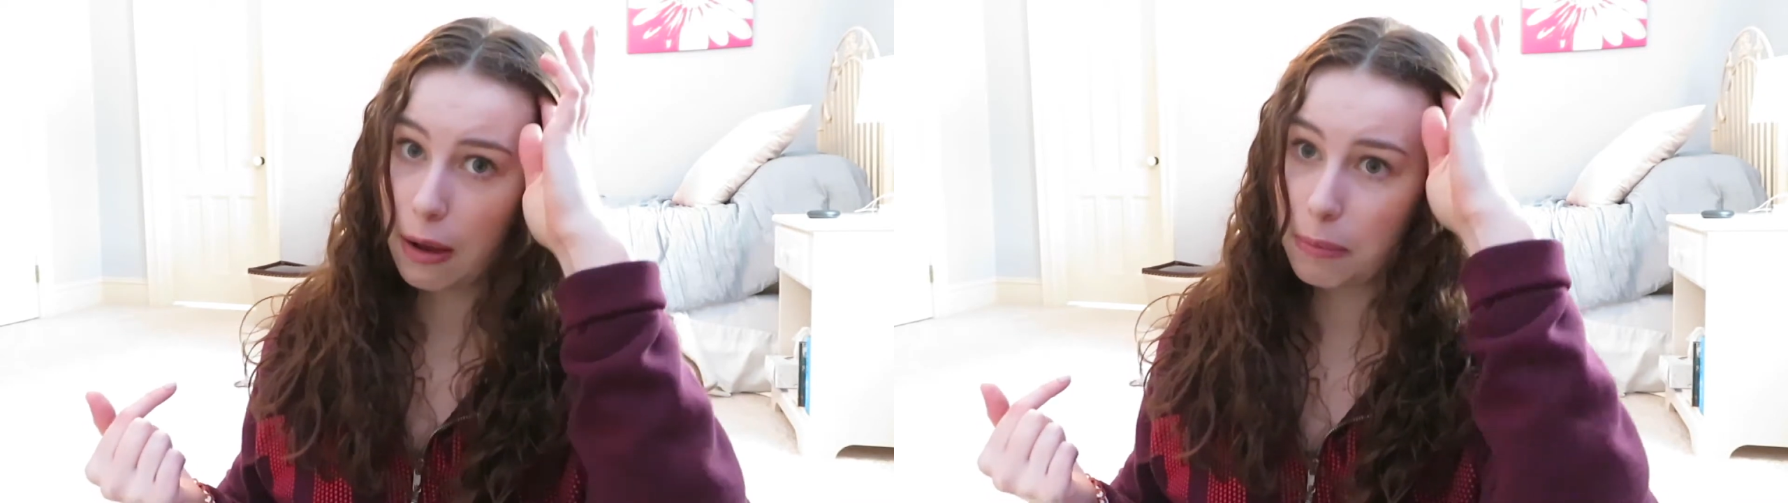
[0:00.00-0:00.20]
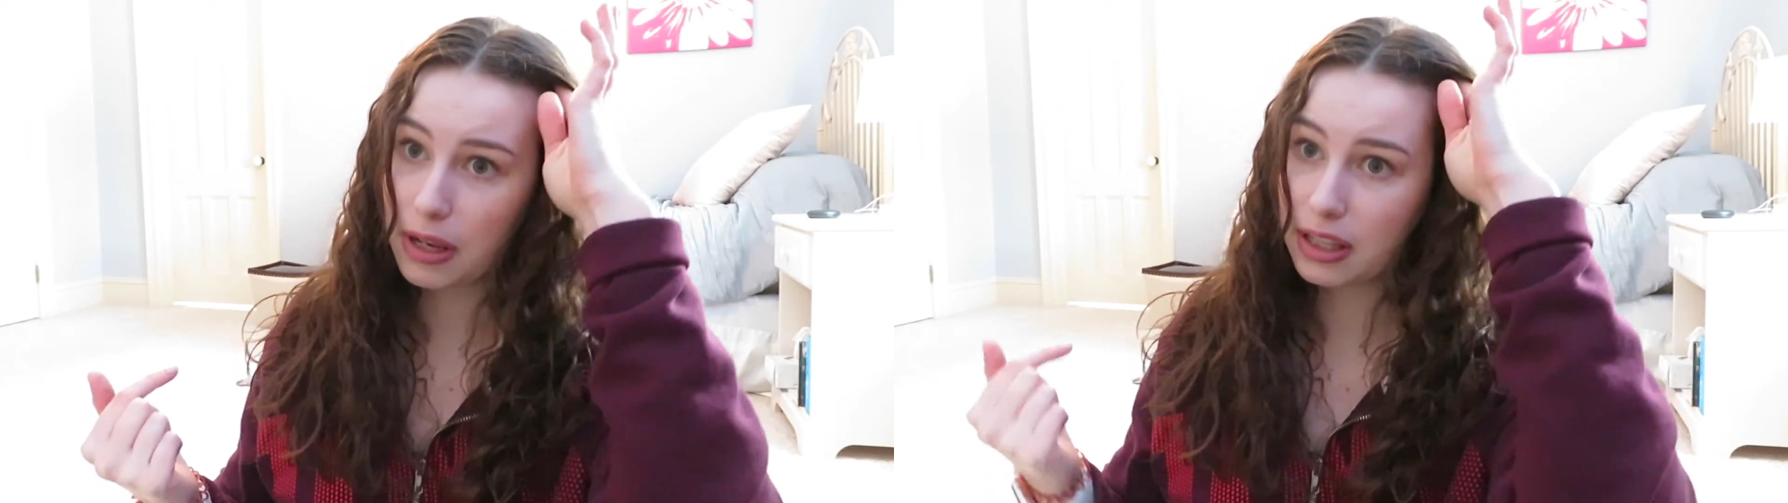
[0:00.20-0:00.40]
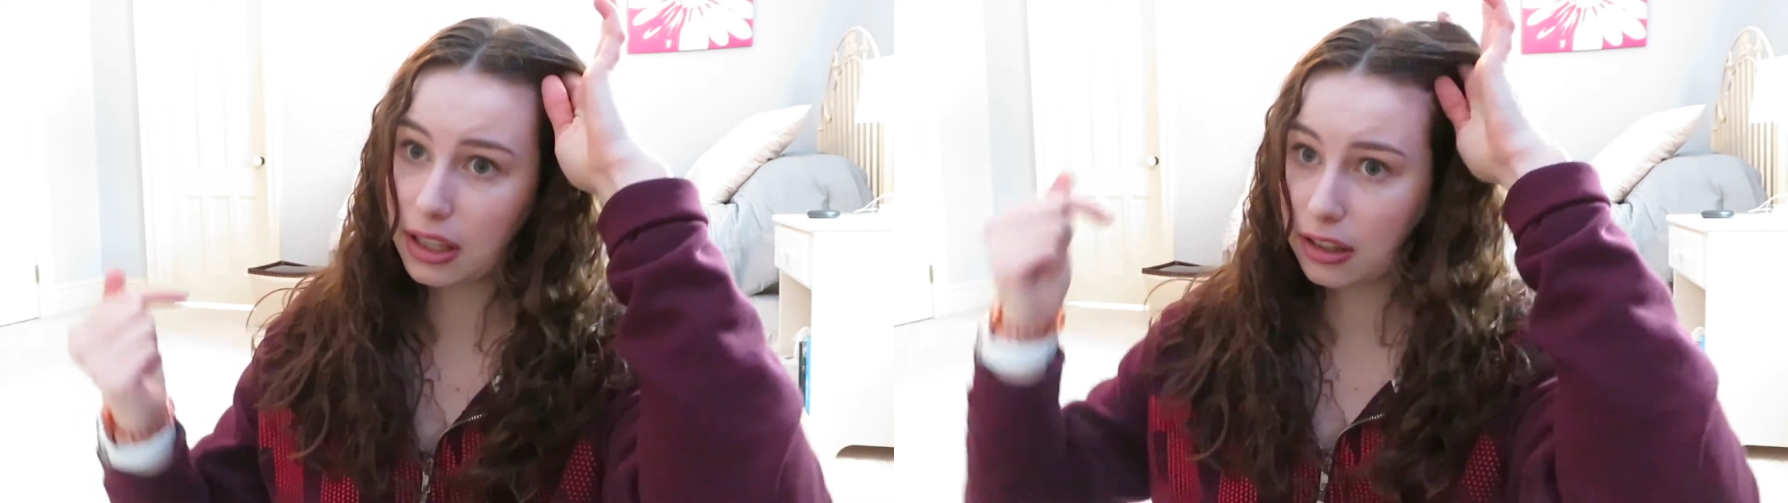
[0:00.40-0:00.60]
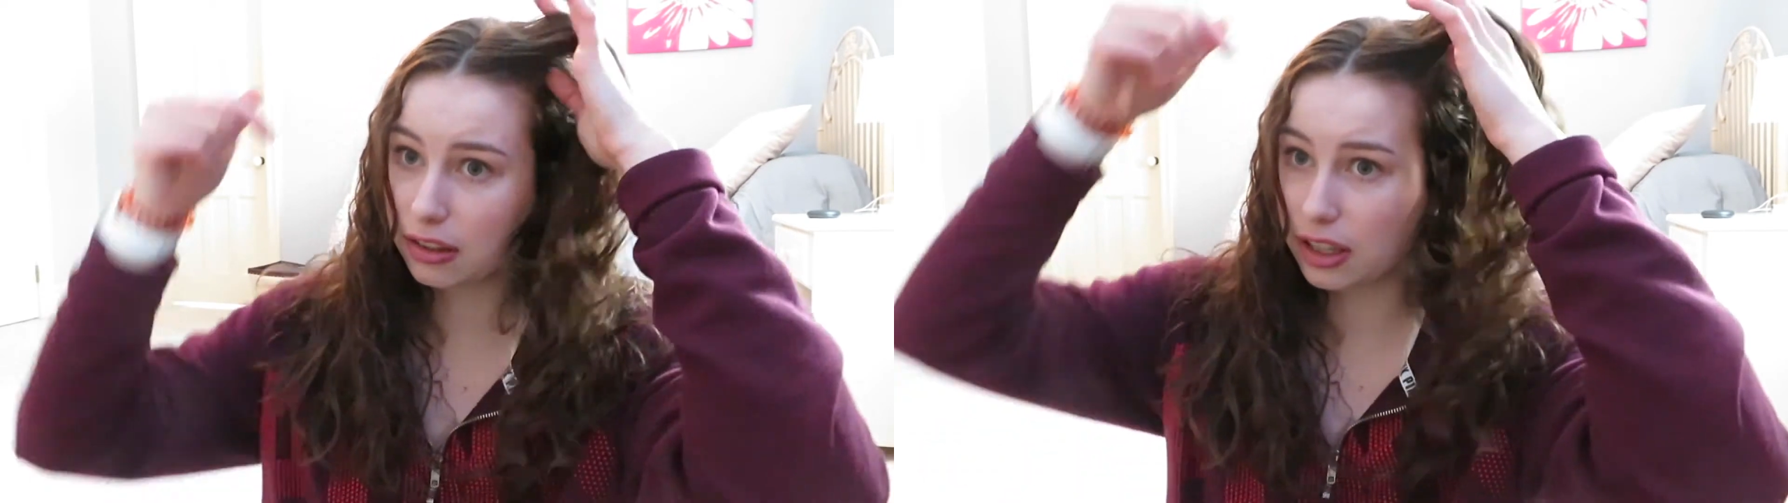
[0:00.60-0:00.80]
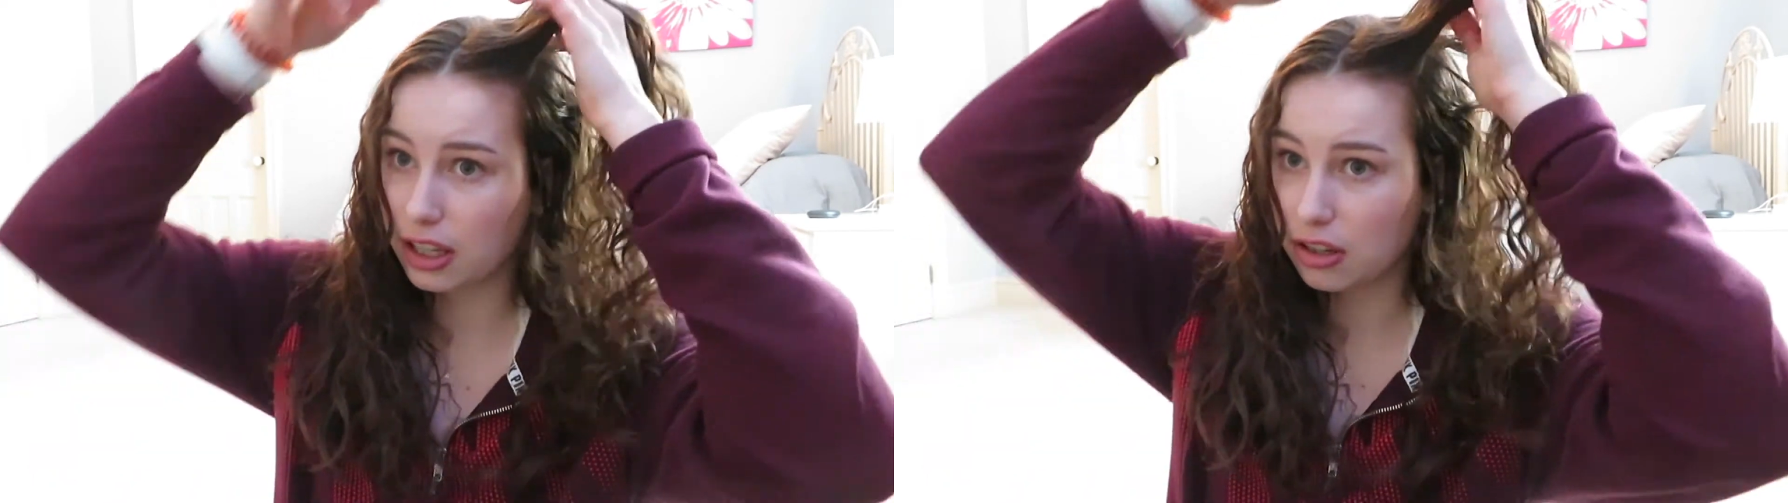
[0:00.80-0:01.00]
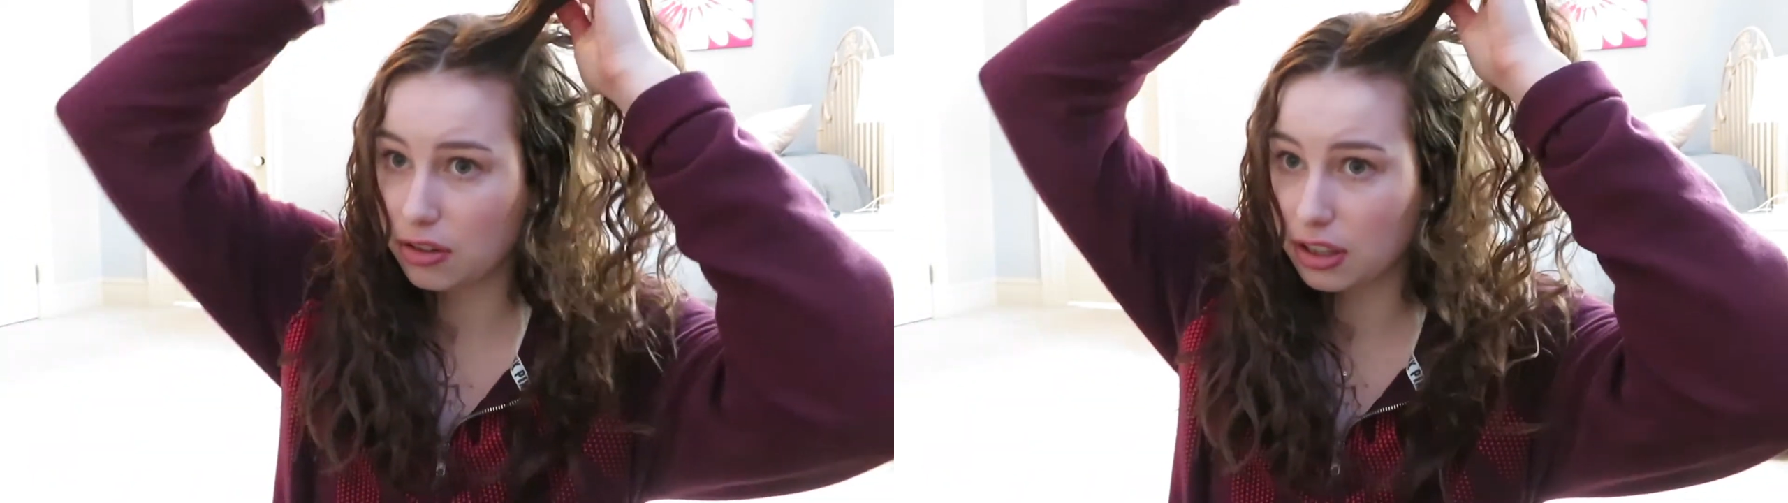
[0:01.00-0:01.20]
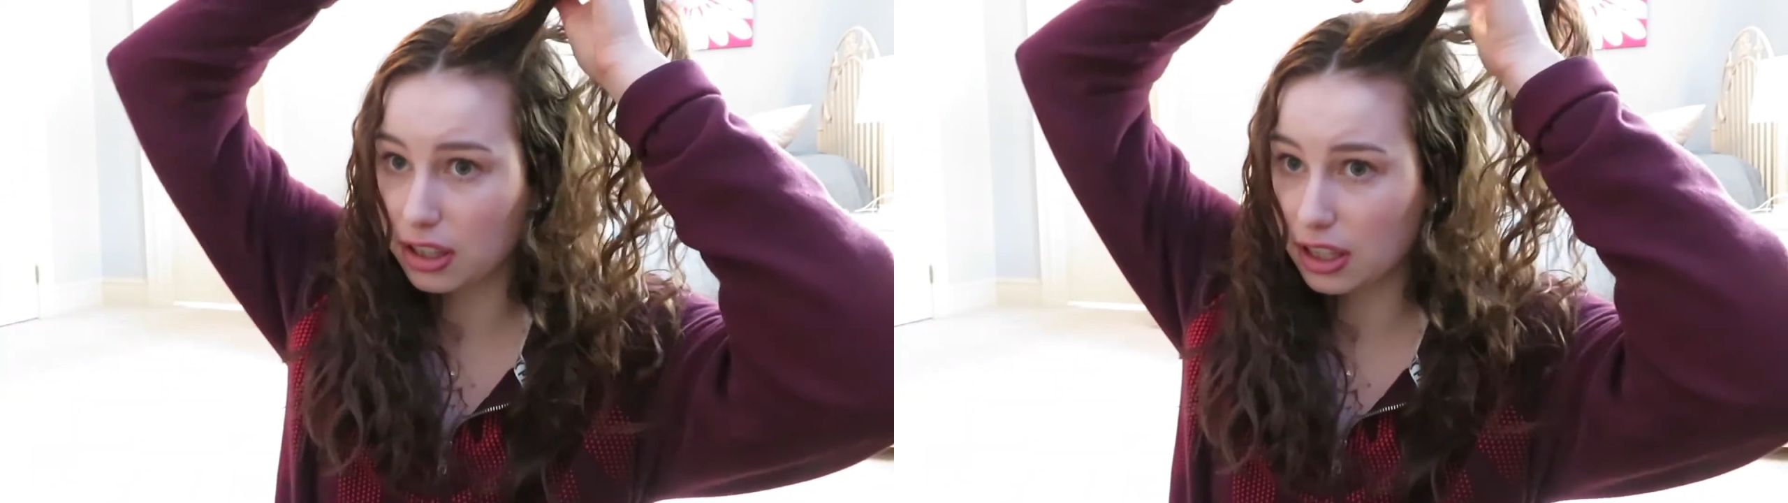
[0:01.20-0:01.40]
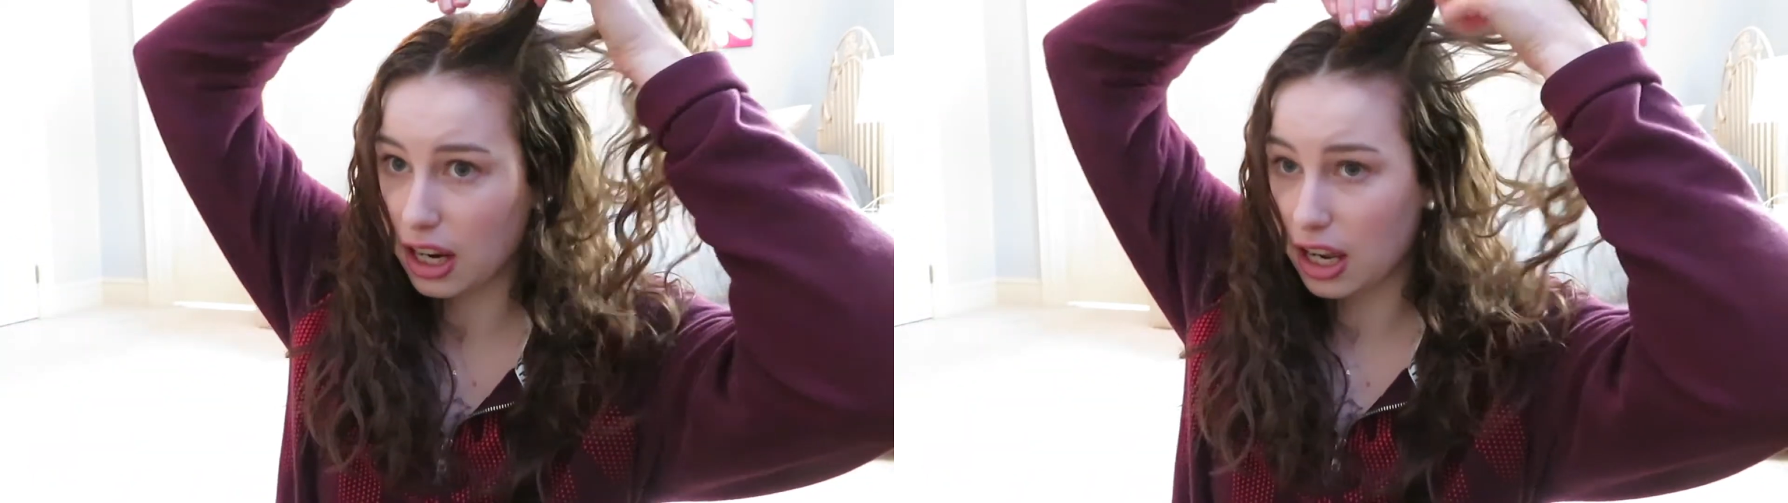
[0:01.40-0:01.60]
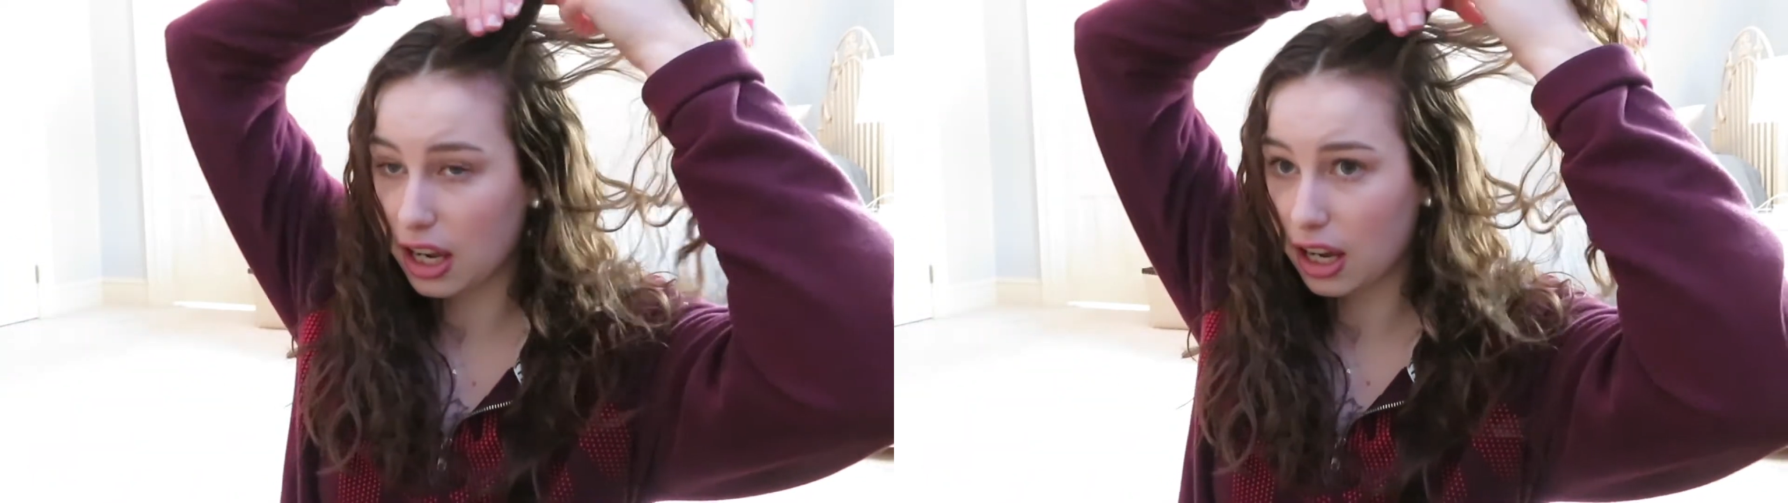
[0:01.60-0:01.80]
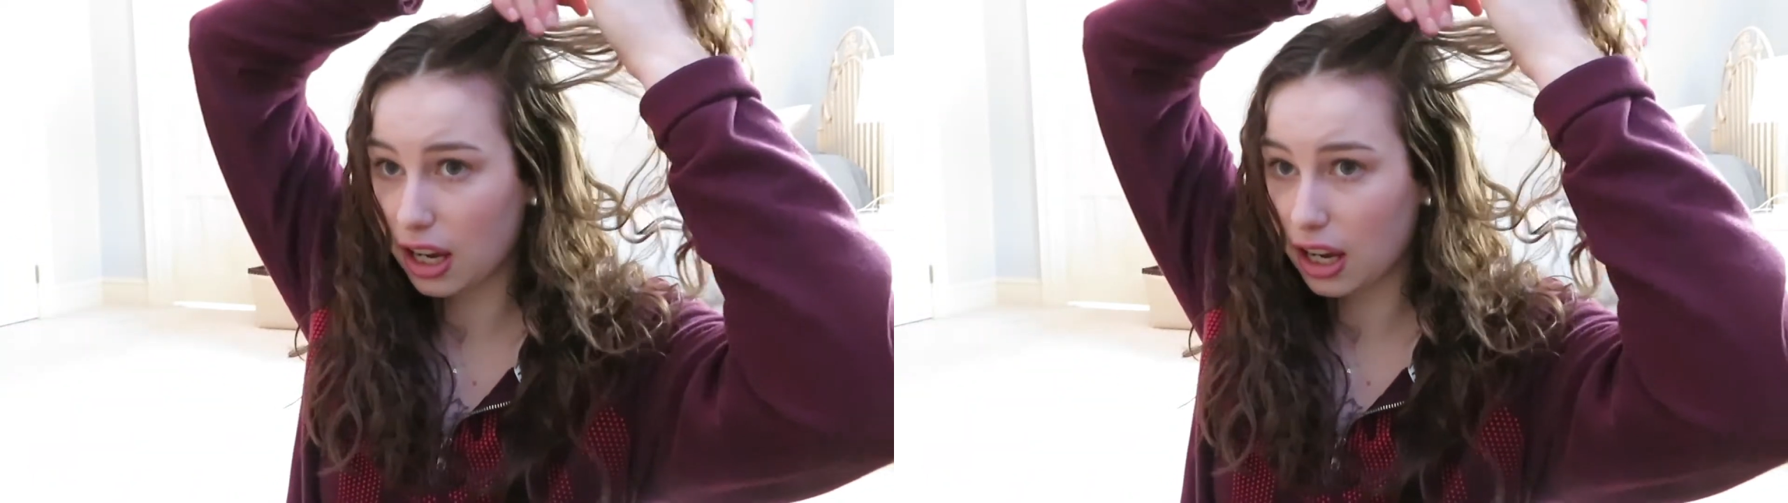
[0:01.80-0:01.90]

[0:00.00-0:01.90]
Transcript: Basically, you just take